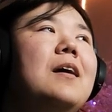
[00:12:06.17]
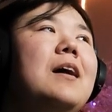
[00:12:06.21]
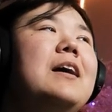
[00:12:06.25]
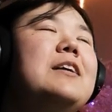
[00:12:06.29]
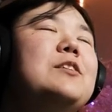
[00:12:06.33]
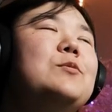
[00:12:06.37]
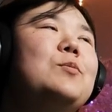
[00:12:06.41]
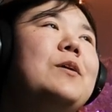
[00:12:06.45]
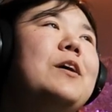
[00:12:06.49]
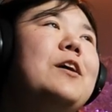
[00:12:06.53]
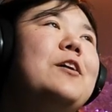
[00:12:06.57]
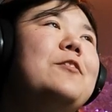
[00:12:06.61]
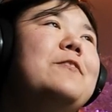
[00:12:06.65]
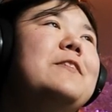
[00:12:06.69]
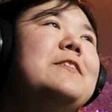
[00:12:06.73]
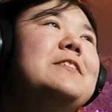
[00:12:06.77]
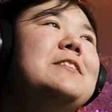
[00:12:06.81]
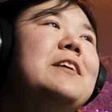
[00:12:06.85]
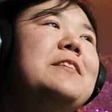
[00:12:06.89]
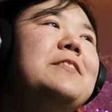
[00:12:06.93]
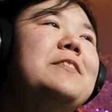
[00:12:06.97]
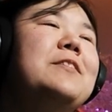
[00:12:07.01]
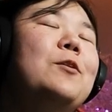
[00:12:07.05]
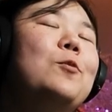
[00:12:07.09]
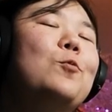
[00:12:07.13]
I swear, if it's
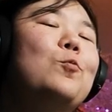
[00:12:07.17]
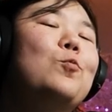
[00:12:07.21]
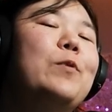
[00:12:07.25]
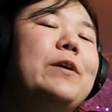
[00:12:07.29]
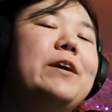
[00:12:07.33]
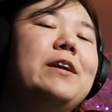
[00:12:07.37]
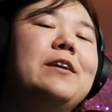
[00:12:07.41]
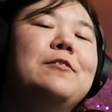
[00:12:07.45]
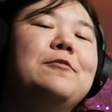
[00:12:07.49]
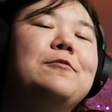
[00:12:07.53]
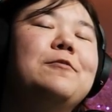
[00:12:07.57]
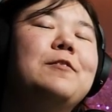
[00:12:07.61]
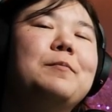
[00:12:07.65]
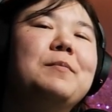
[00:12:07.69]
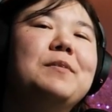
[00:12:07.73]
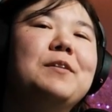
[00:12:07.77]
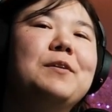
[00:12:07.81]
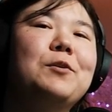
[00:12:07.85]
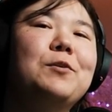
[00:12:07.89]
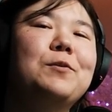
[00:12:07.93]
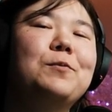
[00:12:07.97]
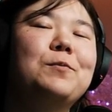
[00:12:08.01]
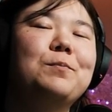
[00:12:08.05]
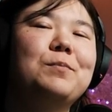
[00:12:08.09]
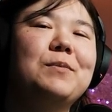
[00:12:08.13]
like the ring from
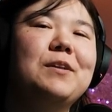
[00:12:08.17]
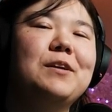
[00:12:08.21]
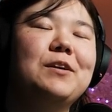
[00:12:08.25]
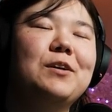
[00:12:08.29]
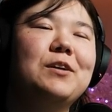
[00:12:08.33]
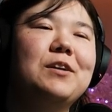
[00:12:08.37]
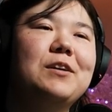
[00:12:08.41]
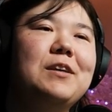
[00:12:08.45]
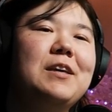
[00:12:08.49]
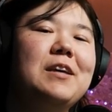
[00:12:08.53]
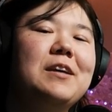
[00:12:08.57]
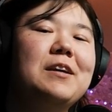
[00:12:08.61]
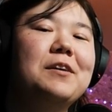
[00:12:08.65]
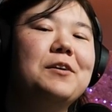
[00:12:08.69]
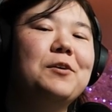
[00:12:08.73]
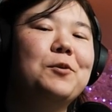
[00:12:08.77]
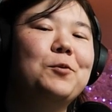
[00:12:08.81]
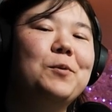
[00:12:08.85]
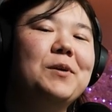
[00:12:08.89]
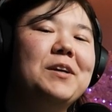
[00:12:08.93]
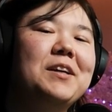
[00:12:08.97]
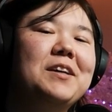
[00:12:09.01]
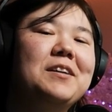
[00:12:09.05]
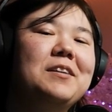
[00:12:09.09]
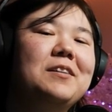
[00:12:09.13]
the king and
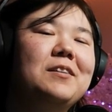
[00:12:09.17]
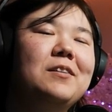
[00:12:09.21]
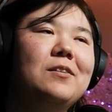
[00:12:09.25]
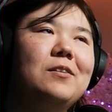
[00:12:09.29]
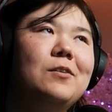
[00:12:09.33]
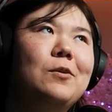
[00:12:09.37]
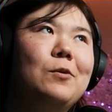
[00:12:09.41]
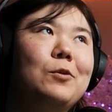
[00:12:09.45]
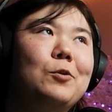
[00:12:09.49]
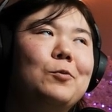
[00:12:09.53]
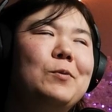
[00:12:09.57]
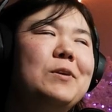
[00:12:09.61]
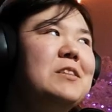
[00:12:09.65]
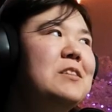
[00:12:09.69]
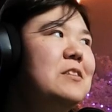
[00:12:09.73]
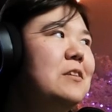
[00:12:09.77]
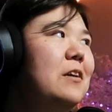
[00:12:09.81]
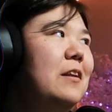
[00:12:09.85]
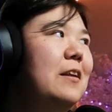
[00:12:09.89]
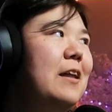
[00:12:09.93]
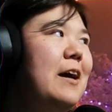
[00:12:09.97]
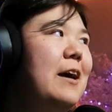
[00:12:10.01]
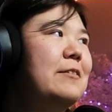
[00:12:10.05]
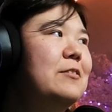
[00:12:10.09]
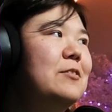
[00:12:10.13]
queen. No, the queen's
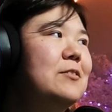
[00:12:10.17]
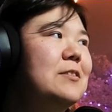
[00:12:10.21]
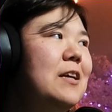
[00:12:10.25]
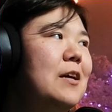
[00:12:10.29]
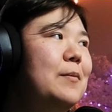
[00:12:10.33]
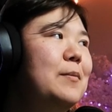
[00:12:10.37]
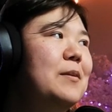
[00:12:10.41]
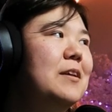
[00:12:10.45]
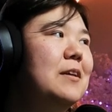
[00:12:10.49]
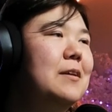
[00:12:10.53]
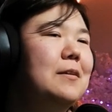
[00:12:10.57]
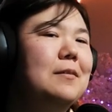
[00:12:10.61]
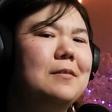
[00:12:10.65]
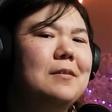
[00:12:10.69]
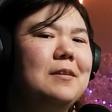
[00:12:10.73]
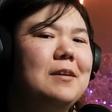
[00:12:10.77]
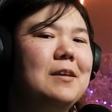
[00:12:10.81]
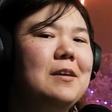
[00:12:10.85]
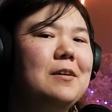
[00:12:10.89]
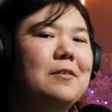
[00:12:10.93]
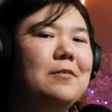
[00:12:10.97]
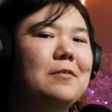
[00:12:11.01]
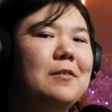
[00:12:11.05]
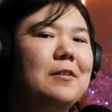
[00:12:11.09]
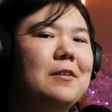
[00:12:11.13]
still alive, so it's gotta be the
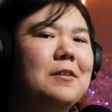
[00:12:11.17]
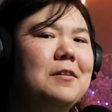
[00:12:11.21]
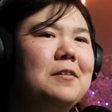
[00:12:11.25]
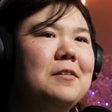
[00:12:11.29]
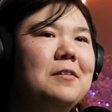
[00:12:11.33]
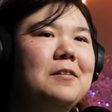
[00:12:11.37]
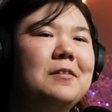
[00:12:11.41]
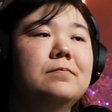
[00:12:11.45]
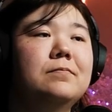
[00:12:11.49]
king, right?